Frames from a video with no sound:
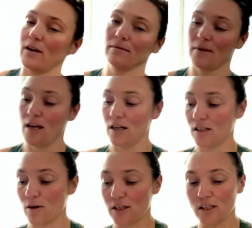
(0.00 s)

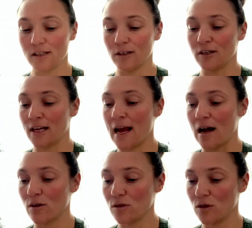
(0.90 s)
So it's just learning
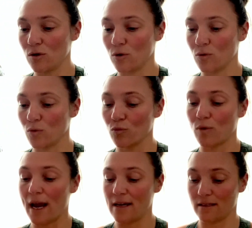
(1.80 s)
how to
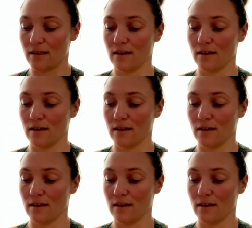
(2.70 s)
write